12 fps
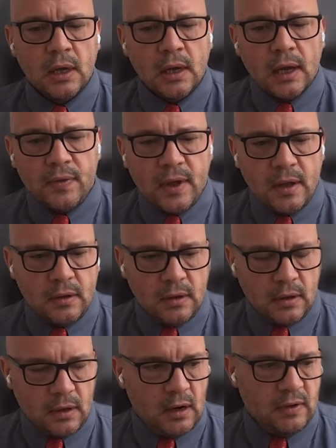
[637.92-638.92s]
and then the
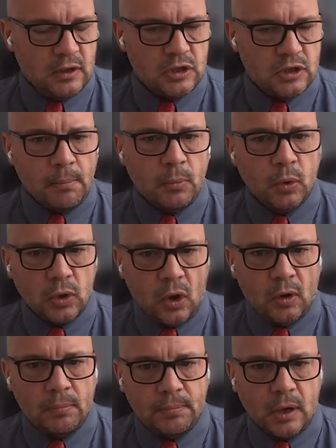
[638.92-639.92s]
kind of it stumbled
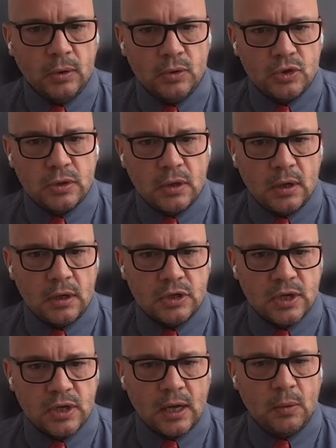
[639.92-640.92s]
on post uh,
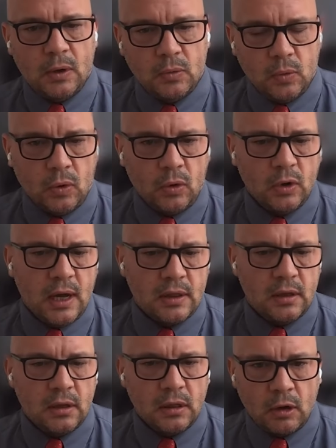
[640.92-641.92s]
Second World War. You had
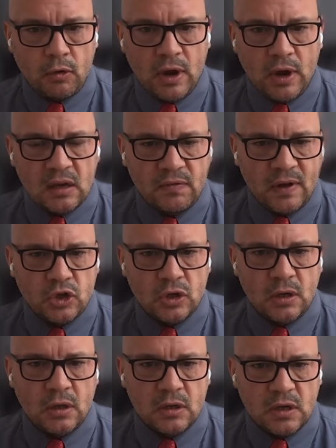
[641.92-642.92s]
the, the Greek intervention
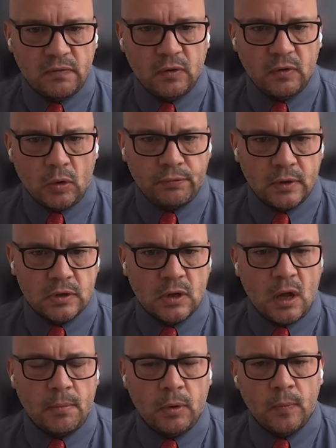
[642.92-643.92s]
in the Civil War, for
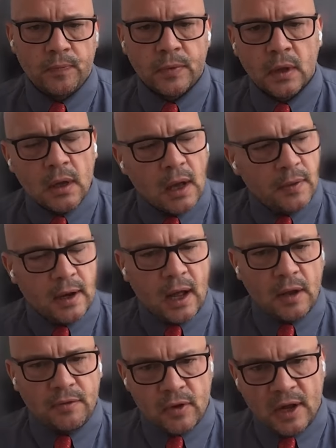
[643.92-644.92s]
example, and then
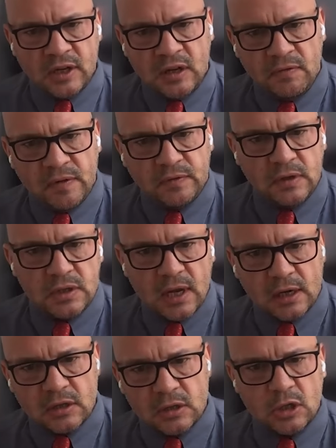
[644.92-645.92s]
nineteen
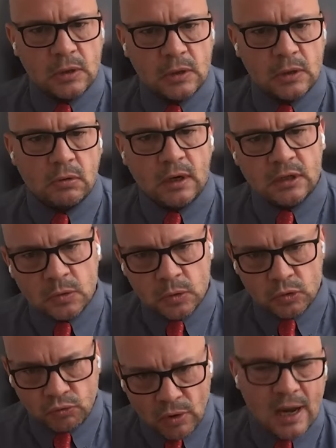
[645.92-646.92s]
fifty-six, the Suez Crisis
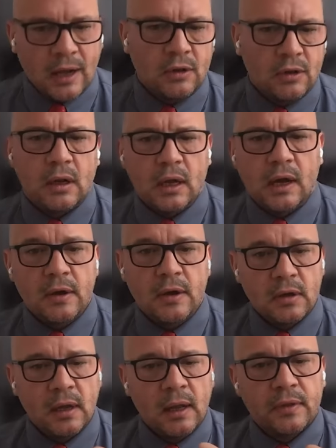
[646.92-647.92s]
was really underlined
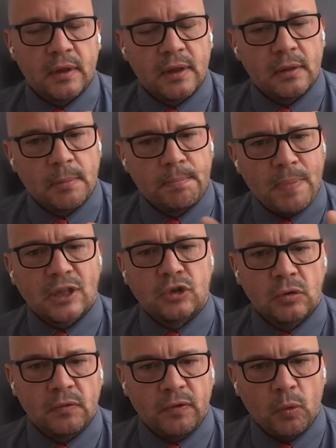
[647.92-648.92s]
that the, the
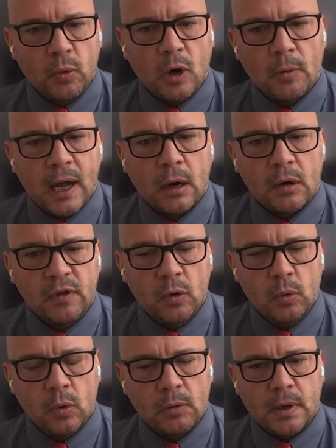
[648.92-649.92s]
baton for world power, if you
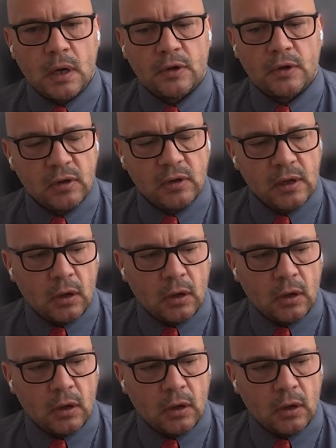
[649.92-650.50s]
would, passed